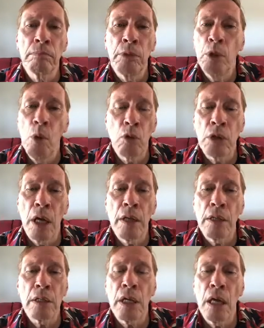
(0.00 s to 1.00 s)
You won't die of
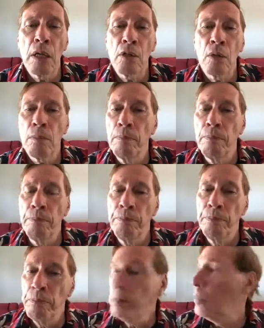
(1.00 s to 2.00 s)
this cancer.
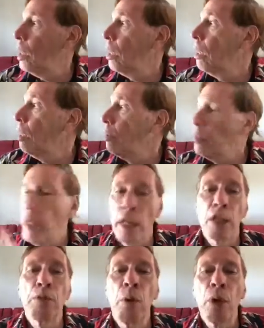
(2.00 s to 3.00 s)
The
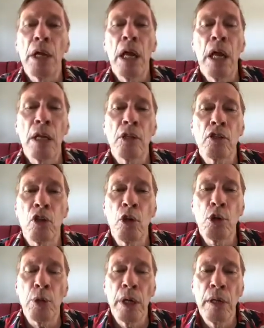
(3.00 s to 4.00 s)
next morning, he had the
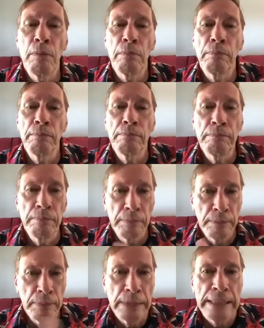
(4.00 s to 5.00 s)
surgery.
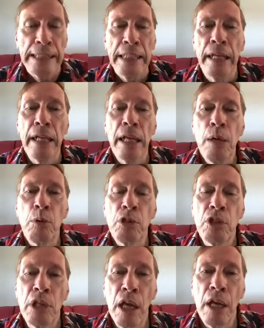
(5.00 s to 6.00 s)
He was
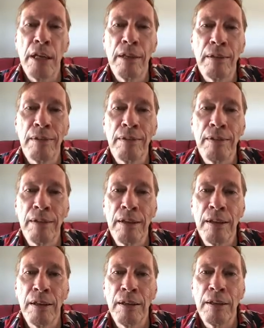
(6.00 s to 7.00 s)
dead
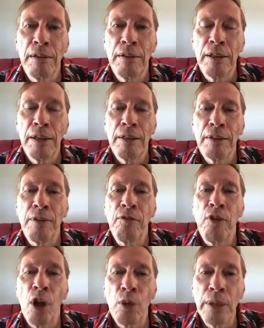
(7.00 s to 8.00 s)
the
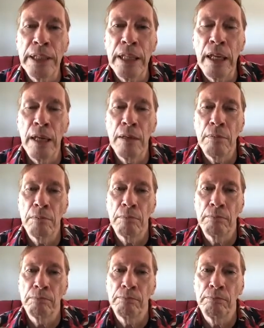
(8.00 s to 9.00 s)
following day.
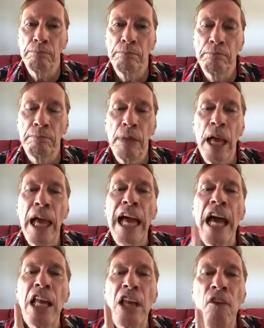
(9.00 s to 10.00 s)

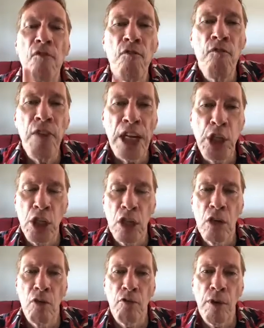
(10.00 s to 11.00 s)
An infection
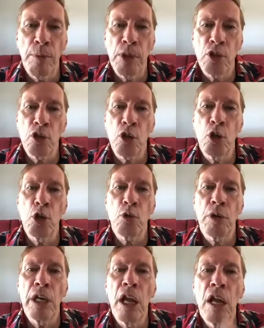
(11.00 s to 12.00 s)
from the
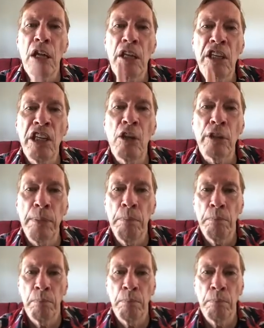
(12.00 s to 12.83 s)
surgery killed him.